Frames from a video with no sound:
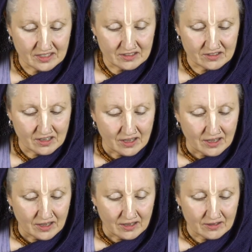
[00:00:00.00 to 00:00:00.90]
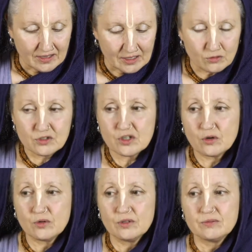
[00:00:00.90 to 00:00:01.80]
it. And
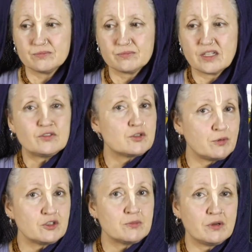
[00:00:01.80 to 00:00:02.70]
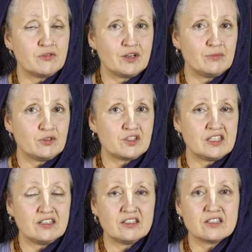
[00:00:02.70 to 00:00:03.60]
also, it was possible for him to
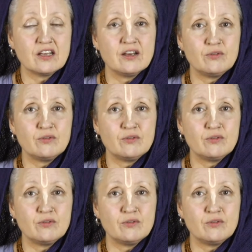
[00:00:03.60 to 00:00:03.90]
see this.